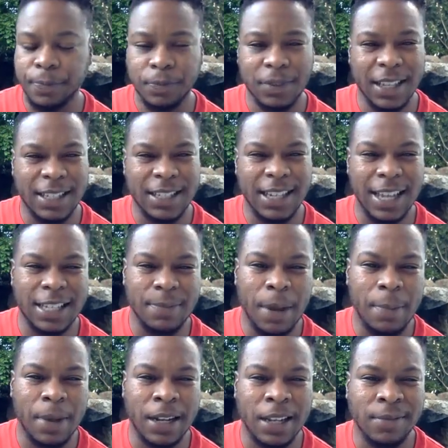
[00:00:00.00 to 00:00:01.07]
exchange my
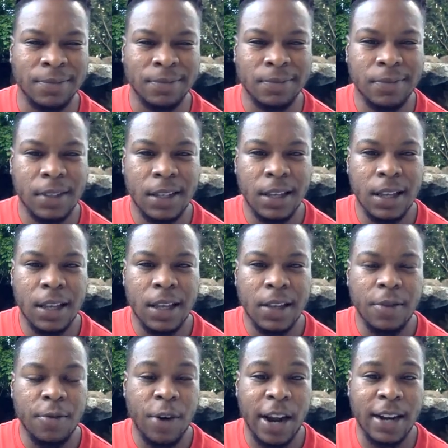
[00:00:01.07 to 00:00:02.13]
money
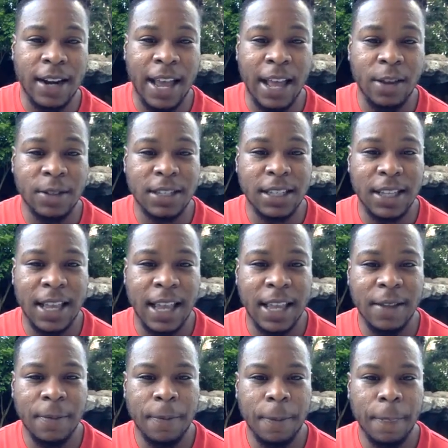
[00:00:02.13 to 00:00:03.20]
right now
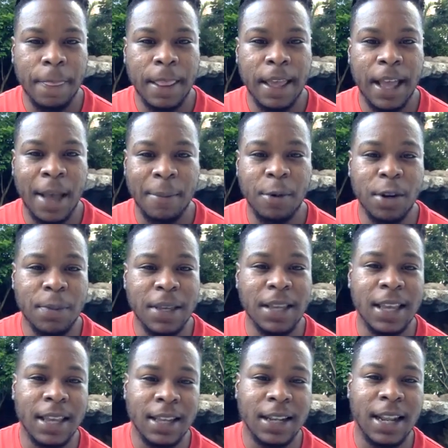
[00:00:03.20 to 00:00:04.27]
today, I'm going to be
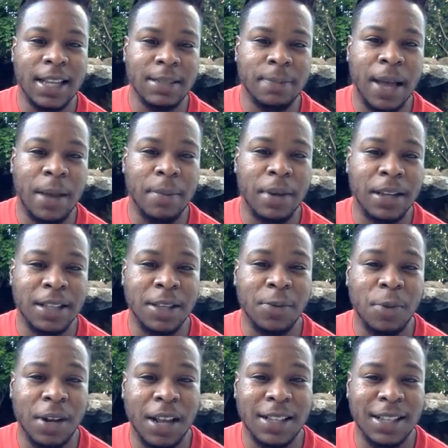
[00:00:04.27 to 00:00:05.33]
getting less baht money than
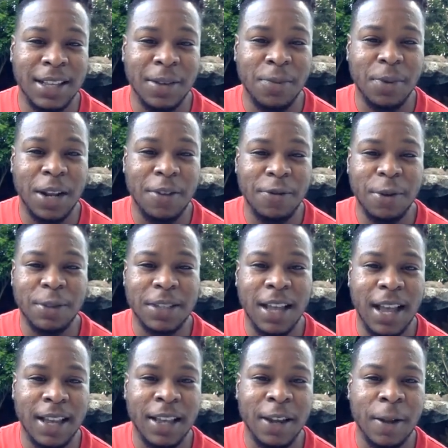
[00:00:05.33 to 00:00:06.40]
what I did when I first
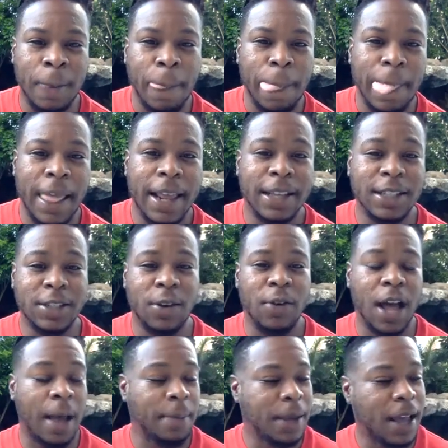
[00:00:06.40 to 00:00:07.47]
got here. And so
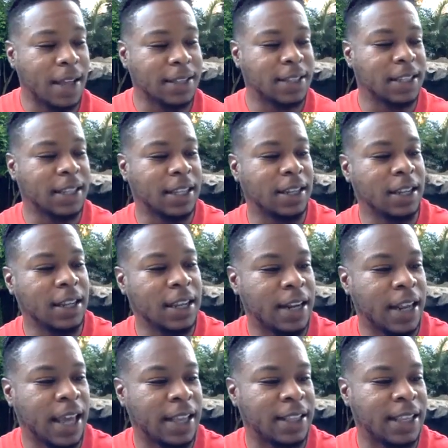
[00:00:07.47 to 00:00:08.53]
I'm constantly looking
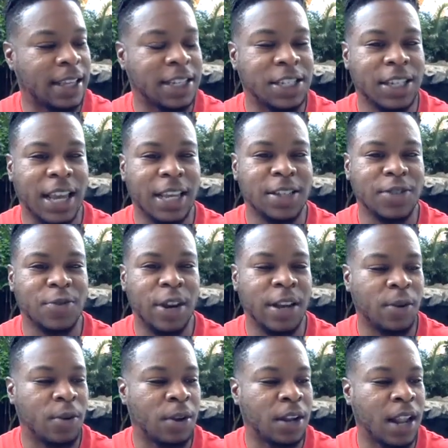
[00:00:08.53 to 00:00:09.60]
at the exchange
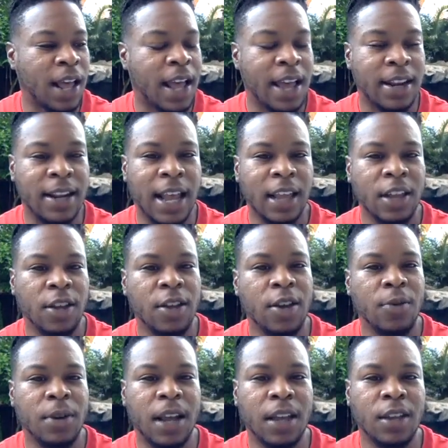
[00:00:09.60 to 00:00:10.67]
rate online, and I can
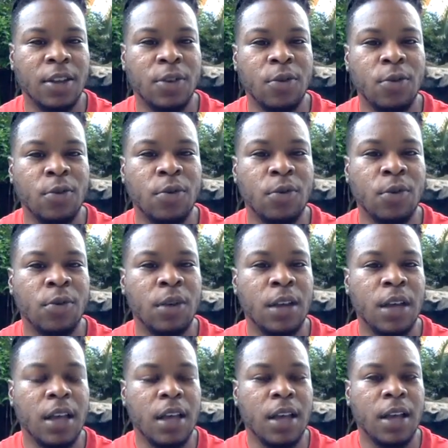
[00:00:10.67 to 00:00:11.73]
go and I can Google
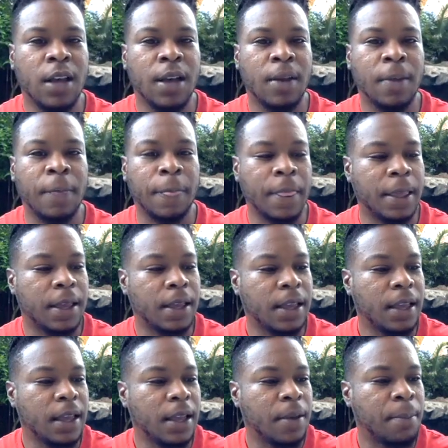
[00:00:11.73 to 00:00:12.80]

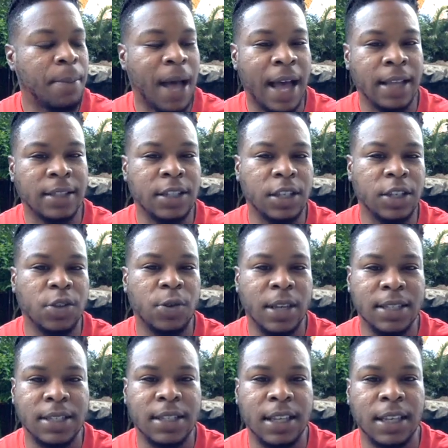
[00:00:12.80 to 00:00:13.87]
baht to
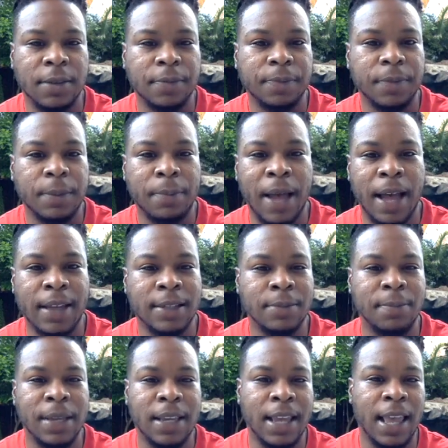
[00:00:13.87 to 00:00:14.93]
USD. Baht is
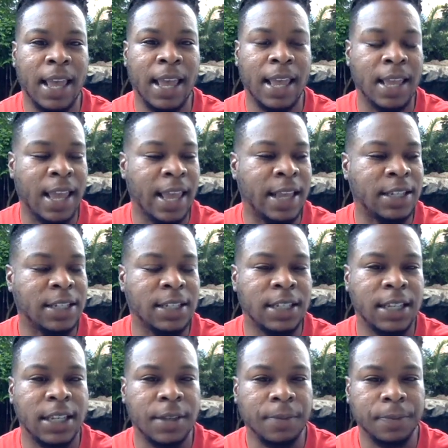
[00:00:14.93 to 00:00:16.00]

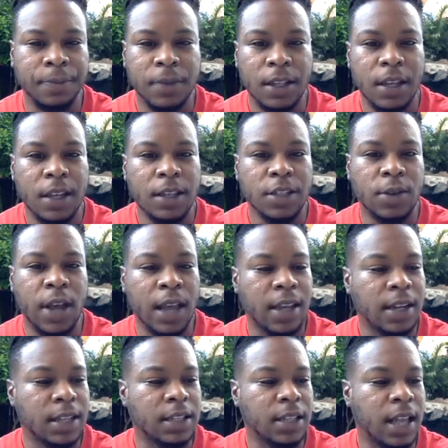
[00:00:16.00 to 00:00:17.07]
BAHT. So I
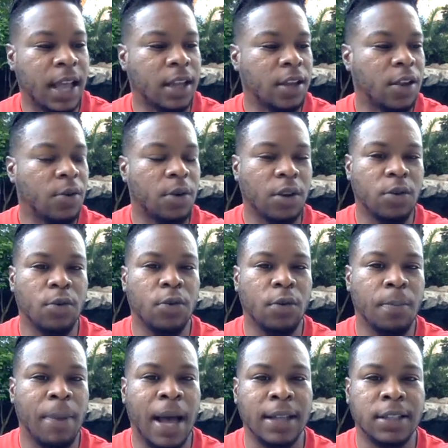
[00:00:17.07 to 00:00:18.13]
can go and Google
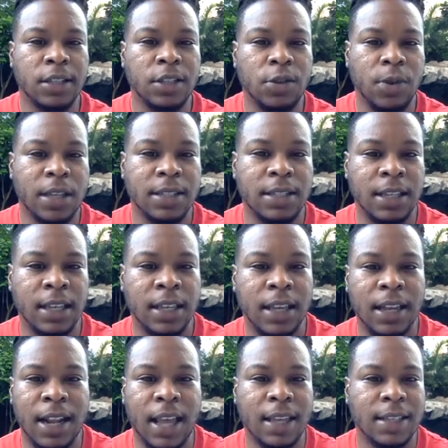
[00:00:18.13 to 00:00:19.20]
baht to USD,
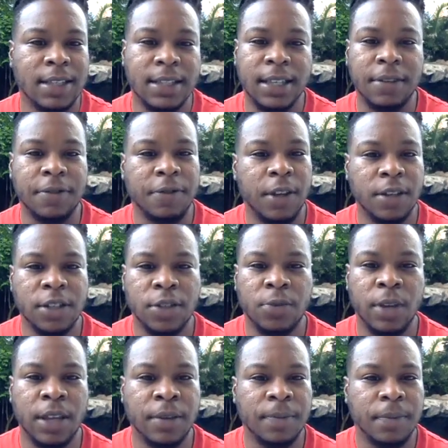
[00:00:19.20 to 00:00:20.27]
and I can see it
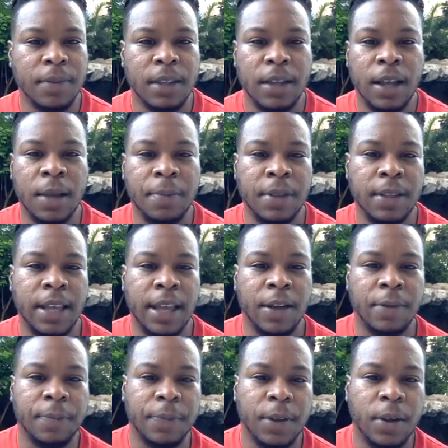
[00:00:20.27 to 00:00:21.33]
fluctuate up and down
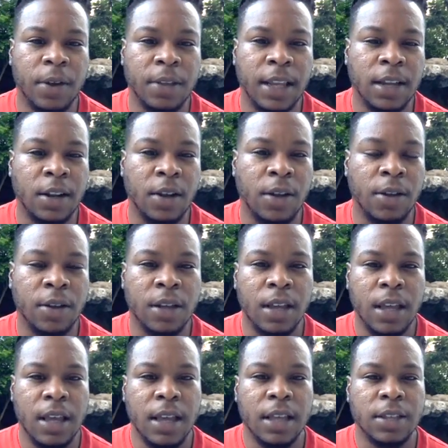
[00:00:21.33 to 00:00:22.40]
all day long.
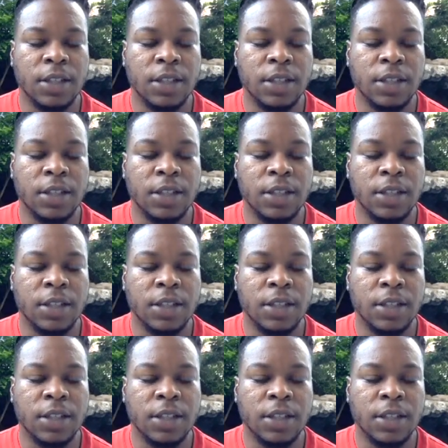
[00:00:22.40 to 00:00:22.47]
And